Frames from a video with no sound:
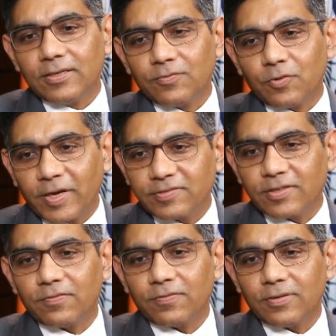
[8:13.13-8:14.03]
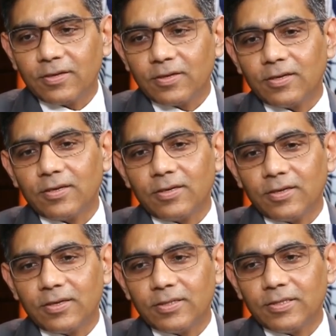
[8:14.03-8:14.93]
for myself
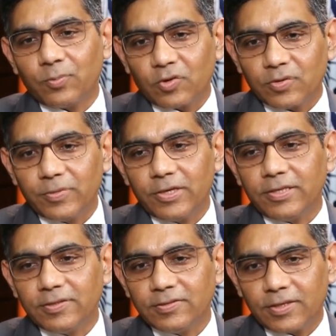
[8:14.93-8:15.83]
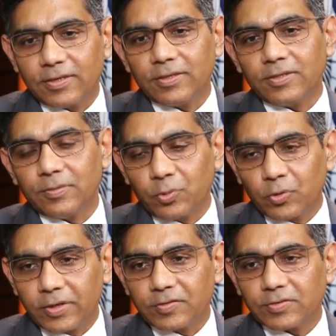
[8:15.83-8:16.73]
the possibilities and the
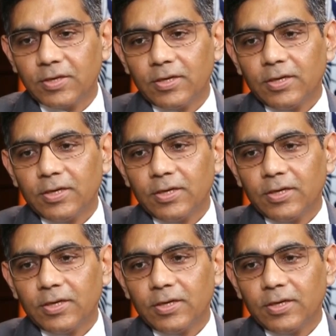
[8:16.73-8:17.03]
progress.